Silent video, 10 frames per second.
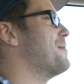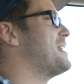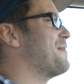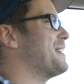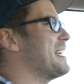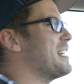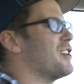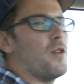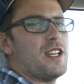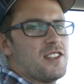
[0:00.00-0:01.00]
definitely
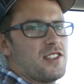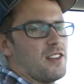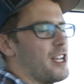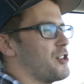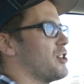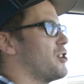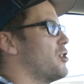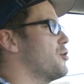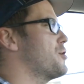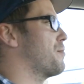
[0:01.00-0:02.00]
noise insulation.
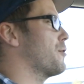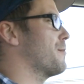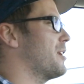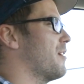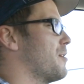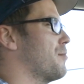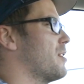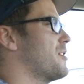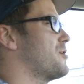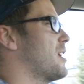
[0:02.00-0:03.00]
Huge improvement over the
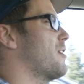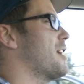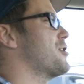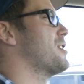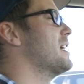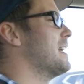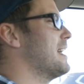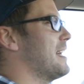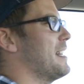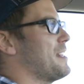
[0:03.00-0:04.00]
previous generation.
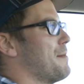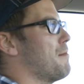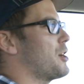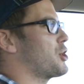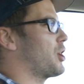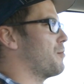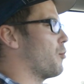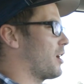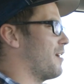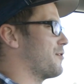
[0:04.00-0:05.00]
It is a much
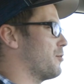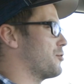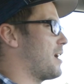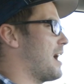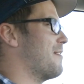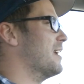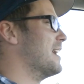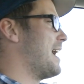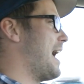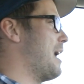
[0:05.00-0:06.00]
more comfortable drive.
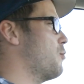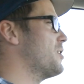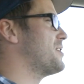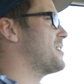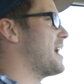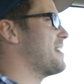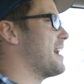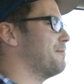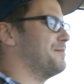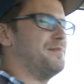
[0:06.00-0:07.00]
I would say
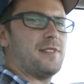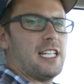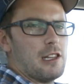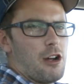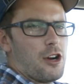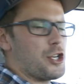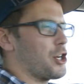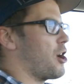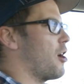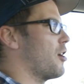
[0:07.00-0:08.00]
that the larger
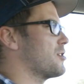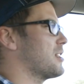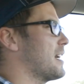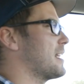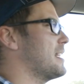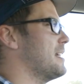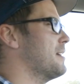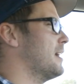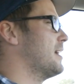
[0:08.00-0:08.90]
cars like the